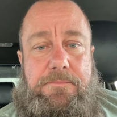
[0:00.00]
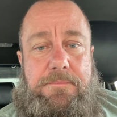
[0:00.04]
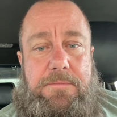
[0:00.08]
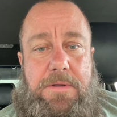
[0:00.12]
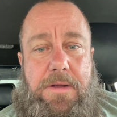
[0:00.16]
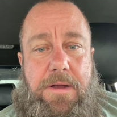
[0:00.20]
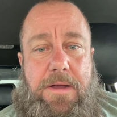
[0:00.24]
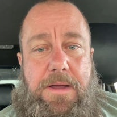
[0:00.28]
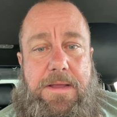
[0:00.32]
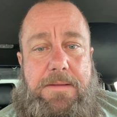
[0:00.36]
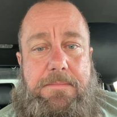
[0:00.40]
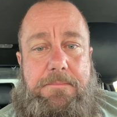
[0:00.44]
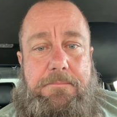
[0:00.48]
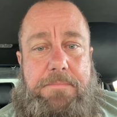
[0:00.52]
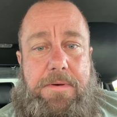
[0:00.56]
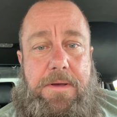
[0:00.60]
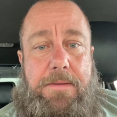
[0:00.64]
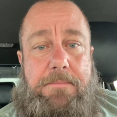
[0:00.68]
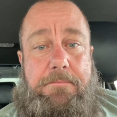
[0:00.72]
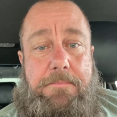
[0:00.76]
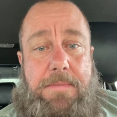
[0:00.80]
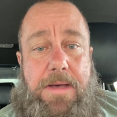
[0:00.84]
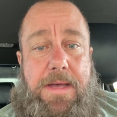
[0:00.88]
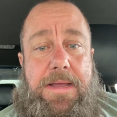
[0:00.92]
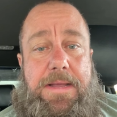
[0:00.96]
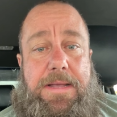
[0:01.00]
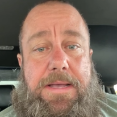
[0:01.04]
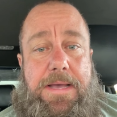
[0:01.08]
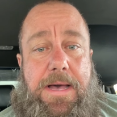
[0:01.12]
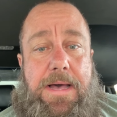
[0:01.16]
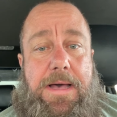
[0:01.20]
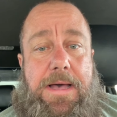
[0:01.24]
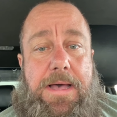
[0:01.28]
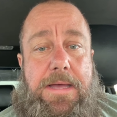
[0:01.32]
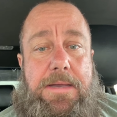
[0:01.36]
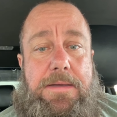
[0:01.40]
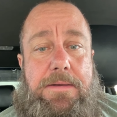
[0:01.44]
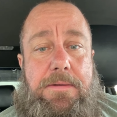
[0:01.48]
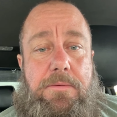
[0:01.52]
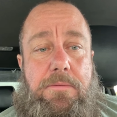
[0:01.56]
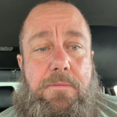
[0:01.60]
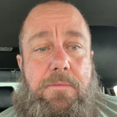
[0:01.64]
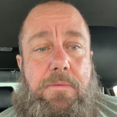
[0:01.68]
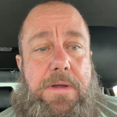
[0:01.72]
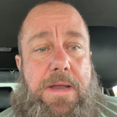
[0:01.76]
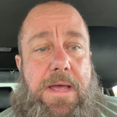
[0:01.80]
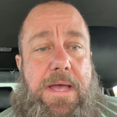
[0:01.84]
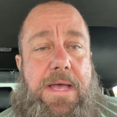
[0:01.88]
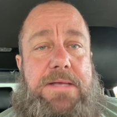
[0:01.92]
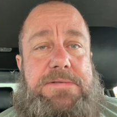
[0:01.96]
All right? But my God,
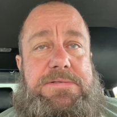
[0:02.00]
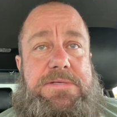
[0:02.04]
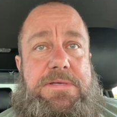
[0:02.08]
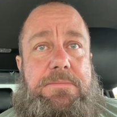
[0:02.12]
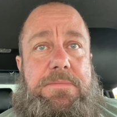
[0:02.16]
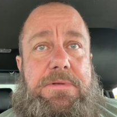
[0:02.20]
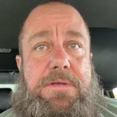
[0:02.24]
when I asked him